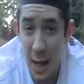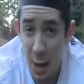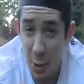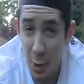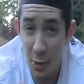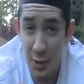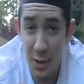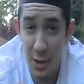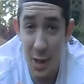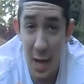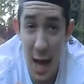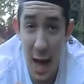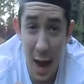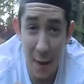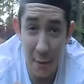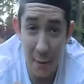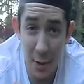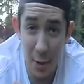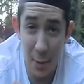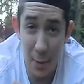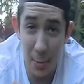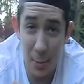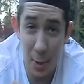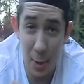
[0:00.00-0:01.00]
It was
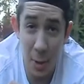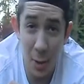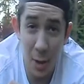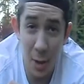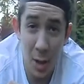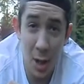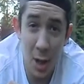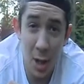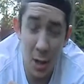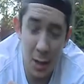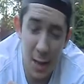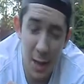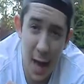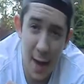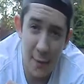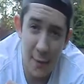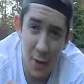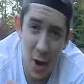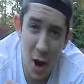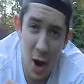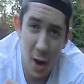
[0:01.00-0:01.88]
inevitable to have